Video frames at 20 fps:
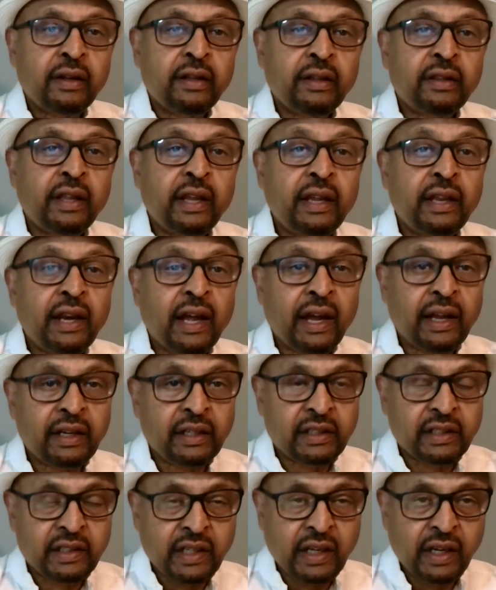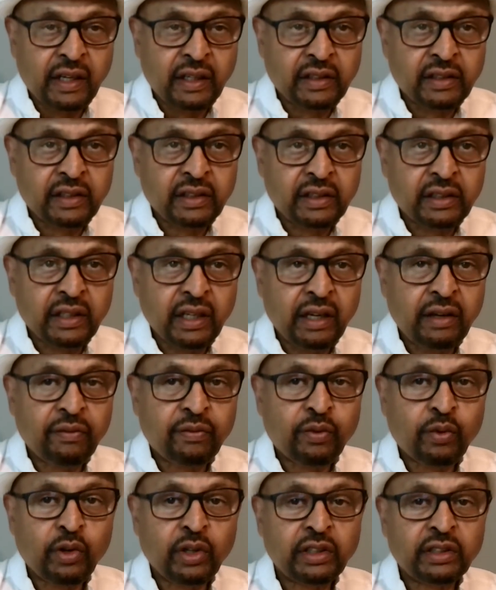the United States
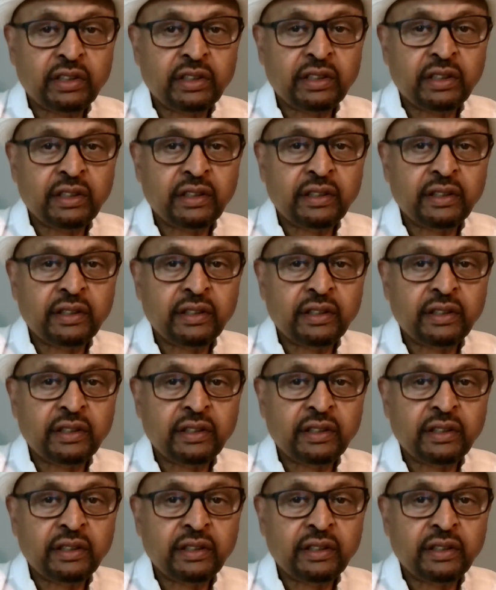influence.